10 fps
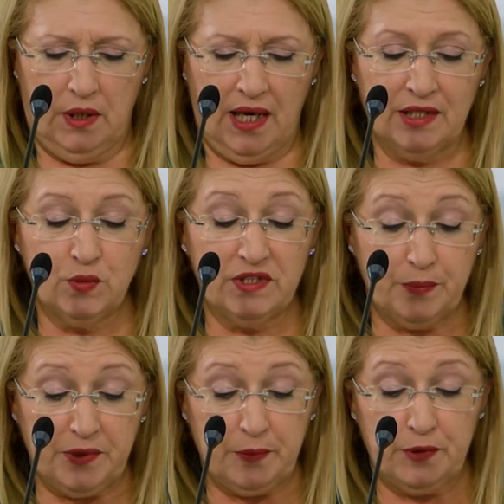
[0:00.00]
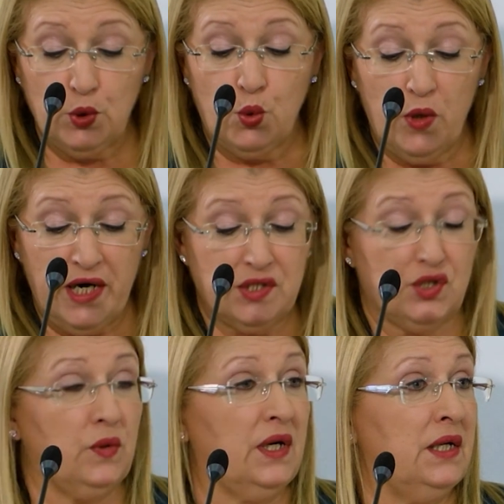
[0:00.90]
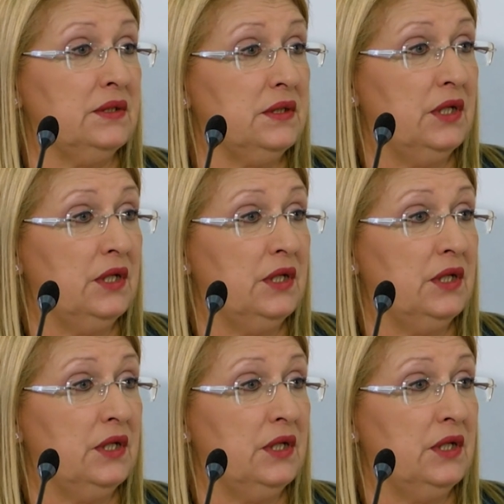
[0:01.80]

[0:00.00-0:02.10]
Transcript: and with the people who work so hard